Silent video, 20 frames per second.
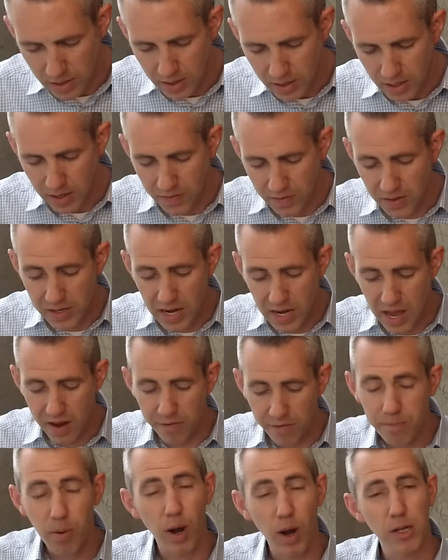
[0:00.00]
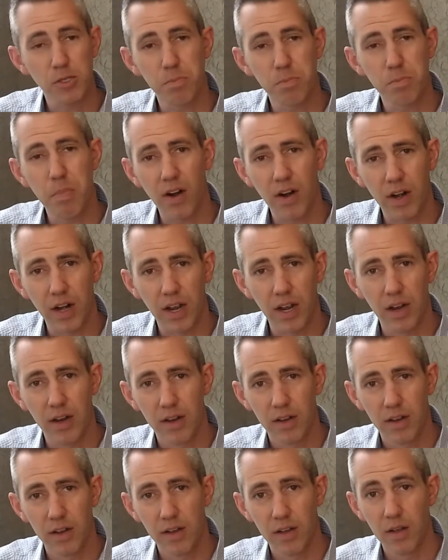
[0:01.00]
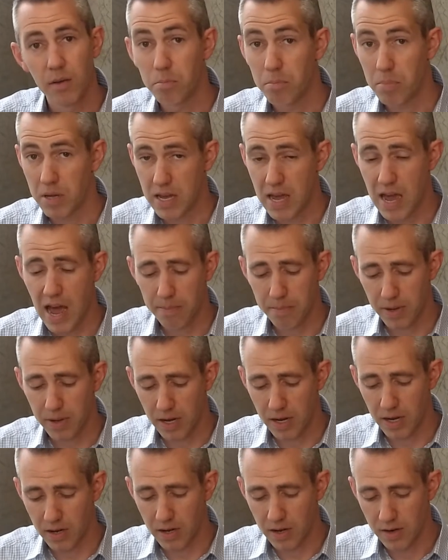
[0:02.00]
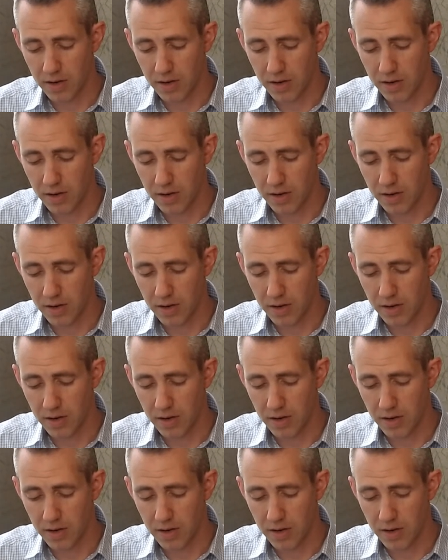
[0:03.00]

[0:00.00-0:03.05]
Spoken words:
In the day of prosperity, be happy.